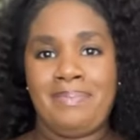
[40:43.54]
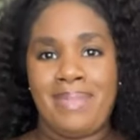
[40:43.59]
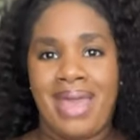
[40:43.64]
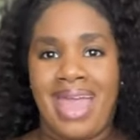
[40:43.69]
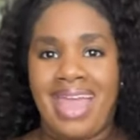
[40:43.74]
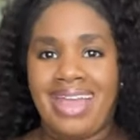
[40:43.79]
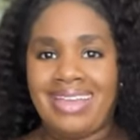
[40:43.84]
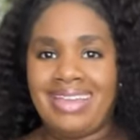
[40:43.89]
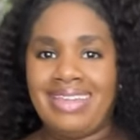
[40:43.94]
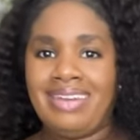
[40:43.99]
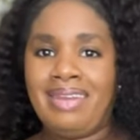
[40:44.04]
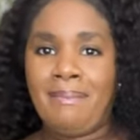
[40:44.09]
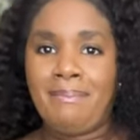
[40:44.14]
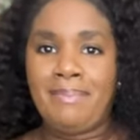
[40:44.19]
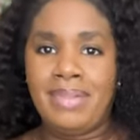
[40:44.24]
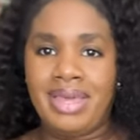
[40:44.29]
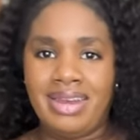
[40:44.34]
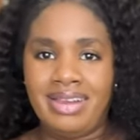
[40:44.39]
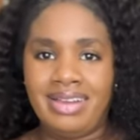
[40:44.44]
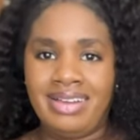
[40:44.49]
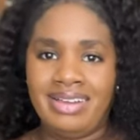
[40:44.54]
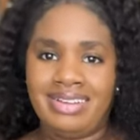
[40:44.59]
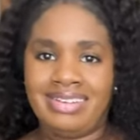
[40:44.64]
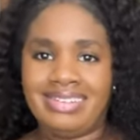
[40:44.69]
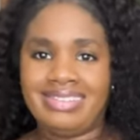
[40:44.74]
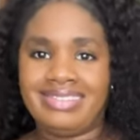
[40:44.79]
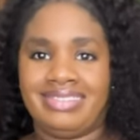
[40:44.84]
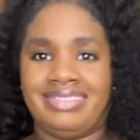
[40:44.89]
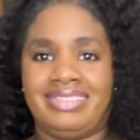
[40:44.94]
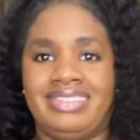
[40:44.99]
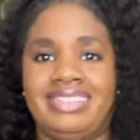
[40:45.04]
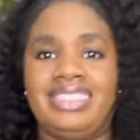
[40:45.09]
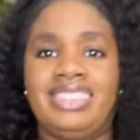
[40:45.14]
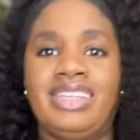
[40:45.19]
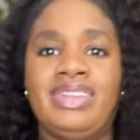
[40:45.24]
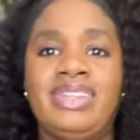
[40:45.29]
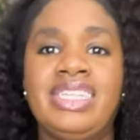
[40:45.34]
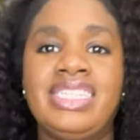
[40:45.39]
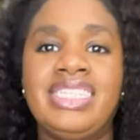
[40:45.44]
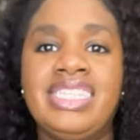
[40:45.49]
back and I'm better.
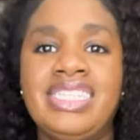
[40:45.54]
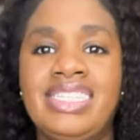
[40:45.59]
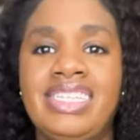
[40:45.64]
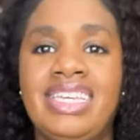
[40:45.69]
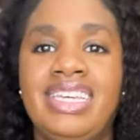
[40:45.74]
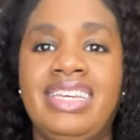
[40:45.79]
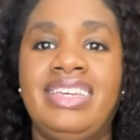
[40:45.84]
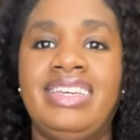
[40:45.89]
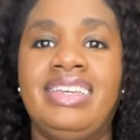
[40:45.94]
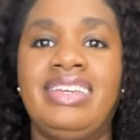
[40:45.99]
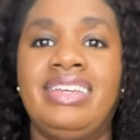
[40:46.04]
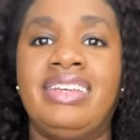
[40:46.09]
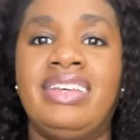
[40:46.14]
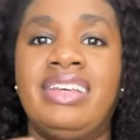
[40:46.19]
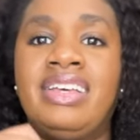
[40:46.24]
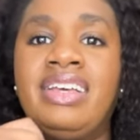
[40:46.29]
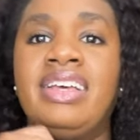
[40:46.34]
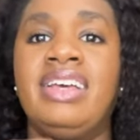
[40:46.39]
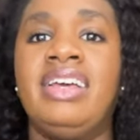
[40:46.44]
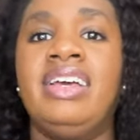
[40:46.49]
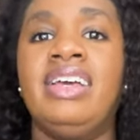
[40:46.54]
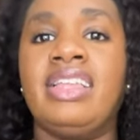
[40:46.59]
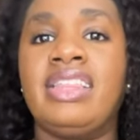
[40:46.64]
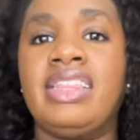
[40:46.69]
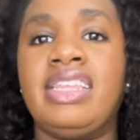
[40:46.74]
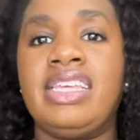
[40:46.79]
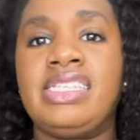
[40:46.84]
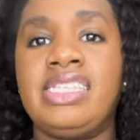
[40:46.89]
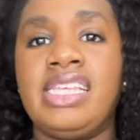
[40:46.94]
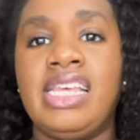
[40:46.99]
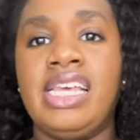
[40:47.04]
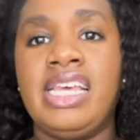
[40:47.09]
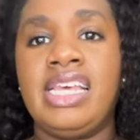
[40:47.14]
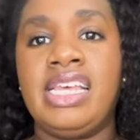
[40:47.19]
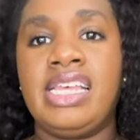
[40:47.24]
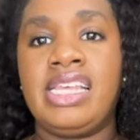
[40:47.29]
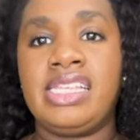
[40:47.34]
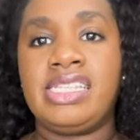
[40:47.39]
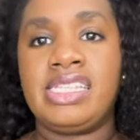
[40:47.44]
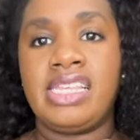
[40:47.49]
So this is it. This
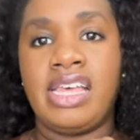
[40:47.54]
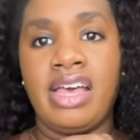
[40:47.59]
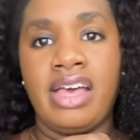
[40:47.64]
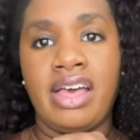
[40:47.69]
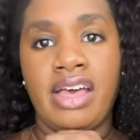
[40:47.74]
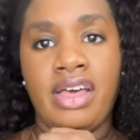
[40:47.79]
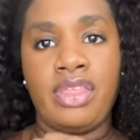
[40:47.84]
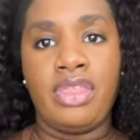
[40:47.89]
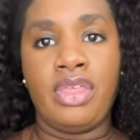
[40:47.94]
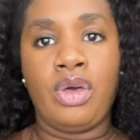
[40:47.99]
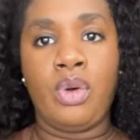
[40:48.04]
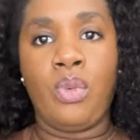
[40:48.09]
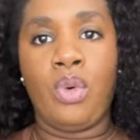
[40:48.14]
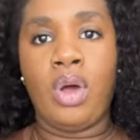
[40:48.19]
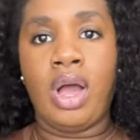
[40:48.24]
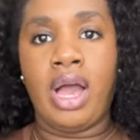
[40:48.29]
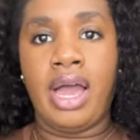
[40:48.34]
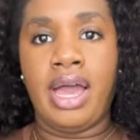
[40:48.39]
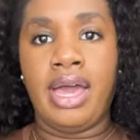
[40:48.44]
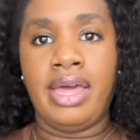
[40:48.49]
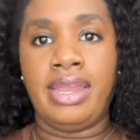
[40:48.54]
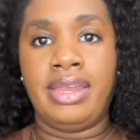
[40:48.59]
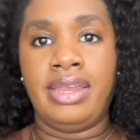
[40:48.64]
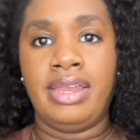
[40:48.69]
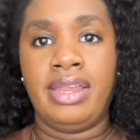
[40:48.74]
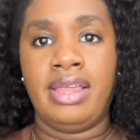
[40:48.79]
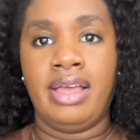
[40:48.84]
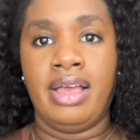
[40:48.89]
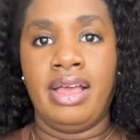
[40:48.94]
is the one,